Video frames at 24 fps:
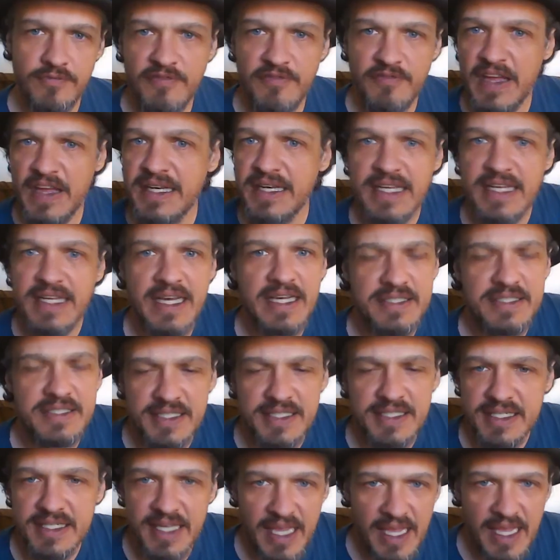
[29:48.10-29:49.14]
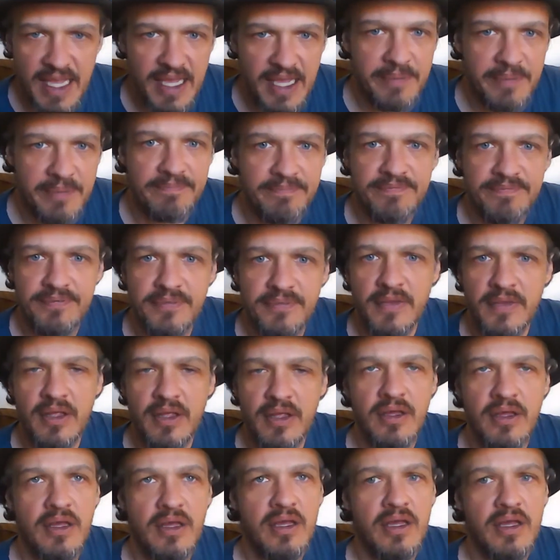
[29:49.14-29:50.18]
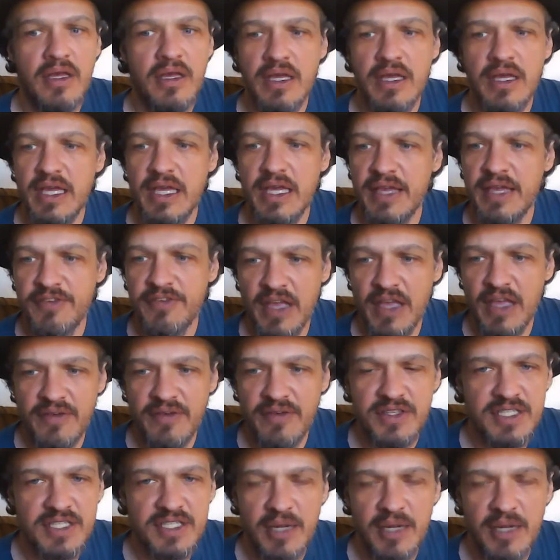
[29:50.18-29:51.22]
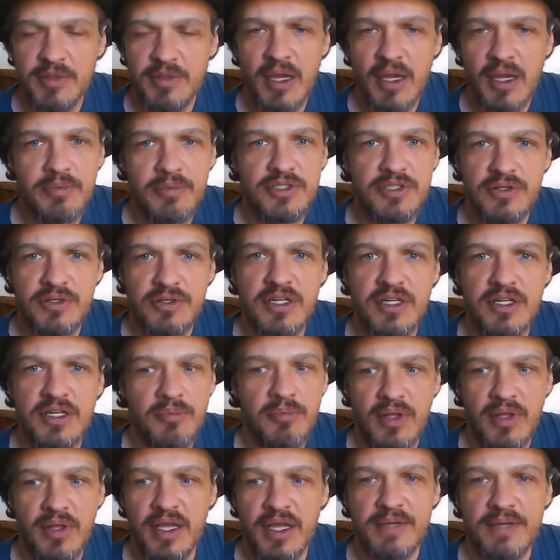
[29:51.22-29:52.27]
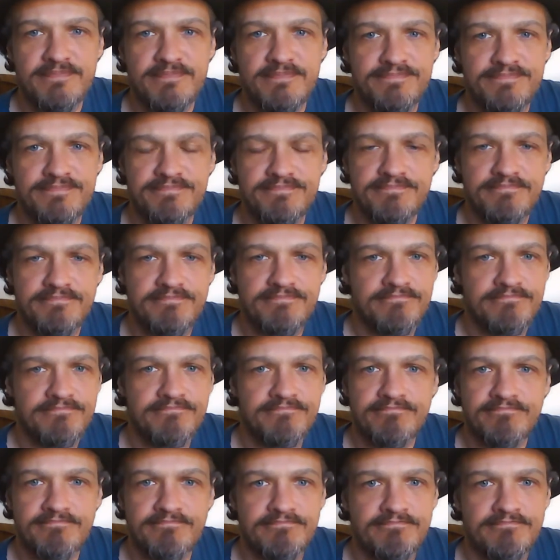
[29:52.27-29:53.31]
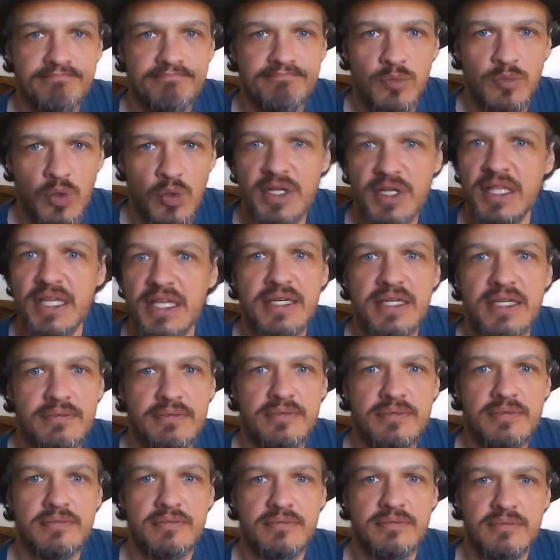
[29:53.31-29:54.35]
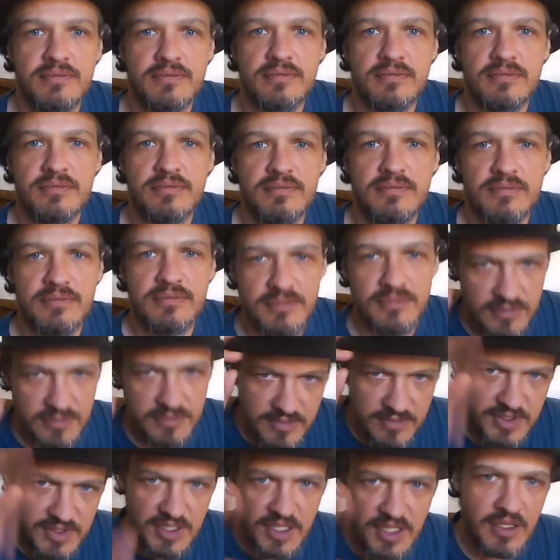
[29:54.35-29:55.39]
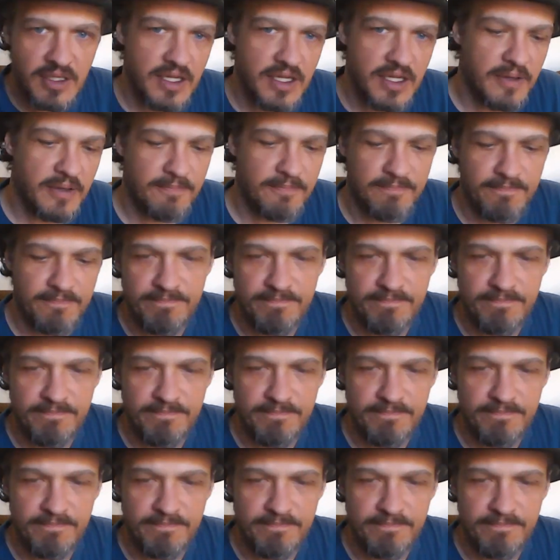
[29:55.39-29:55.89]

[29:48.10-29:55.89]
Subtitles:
Fantastic game. If you have the time and the opportunity to play it. Really. See you later.